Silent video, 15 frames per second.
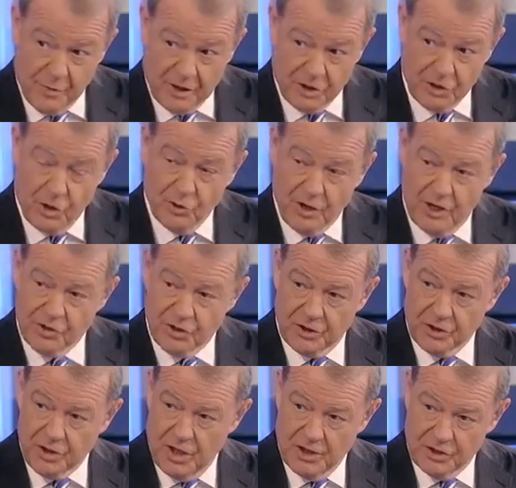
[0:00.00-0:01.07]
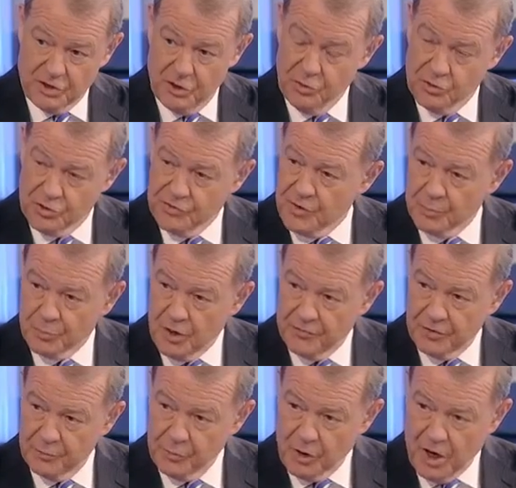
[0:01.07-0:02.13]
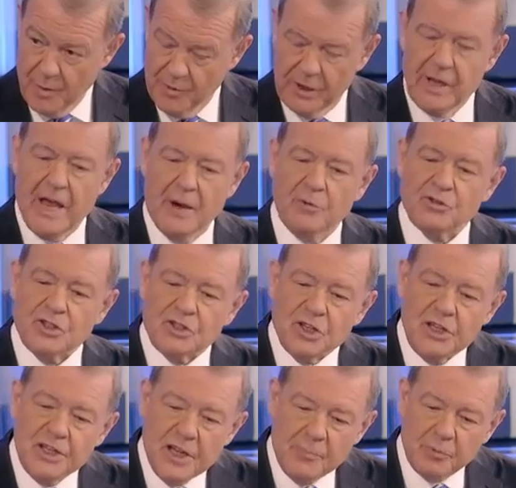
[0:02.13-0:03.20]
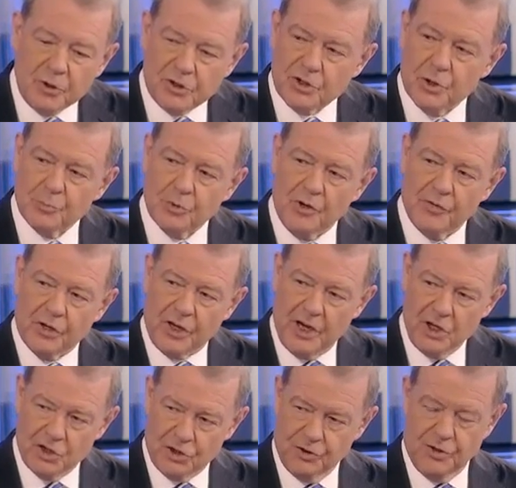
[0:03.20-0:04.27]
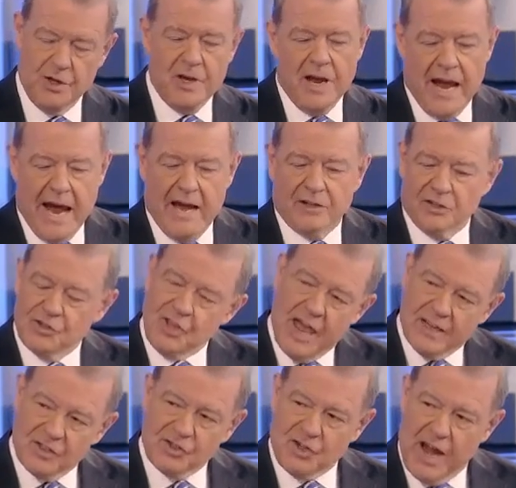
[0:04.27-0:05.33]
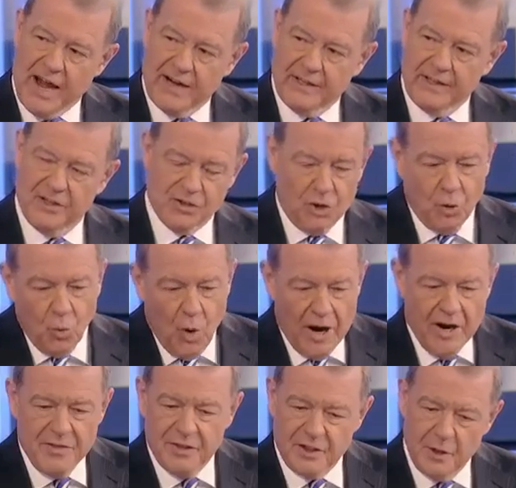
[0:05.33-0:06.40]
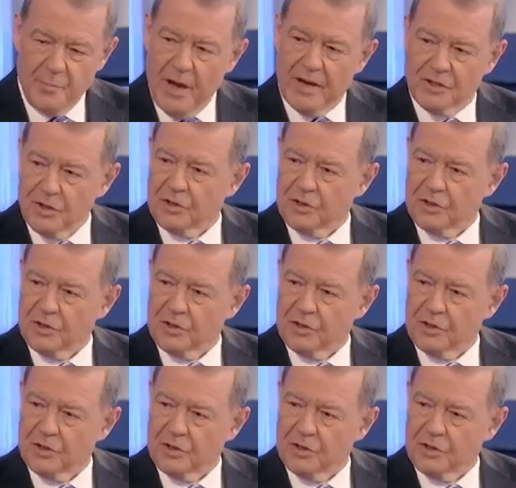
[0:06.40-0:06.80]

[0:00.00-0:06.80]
by showcasing cartoons of the Prophet Muhammad. It was a deliberate provocation. How does that stand as you weigh the debate